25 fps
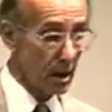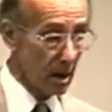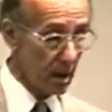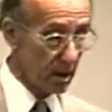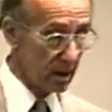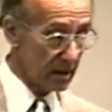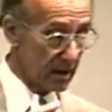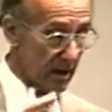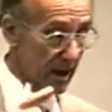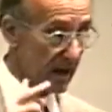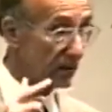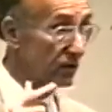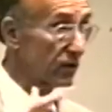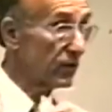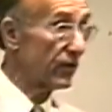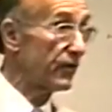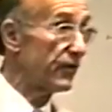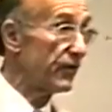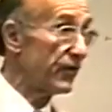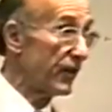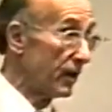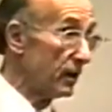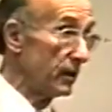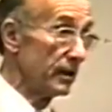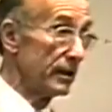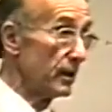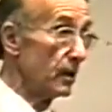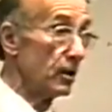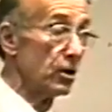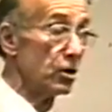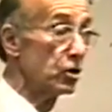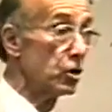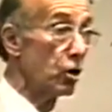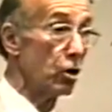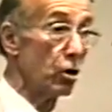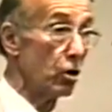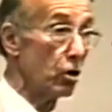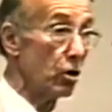It has final
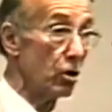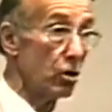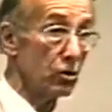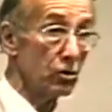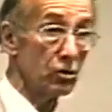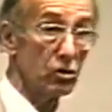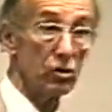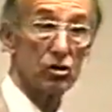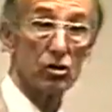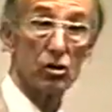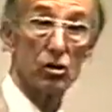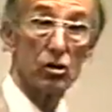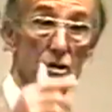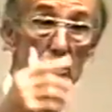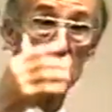cause,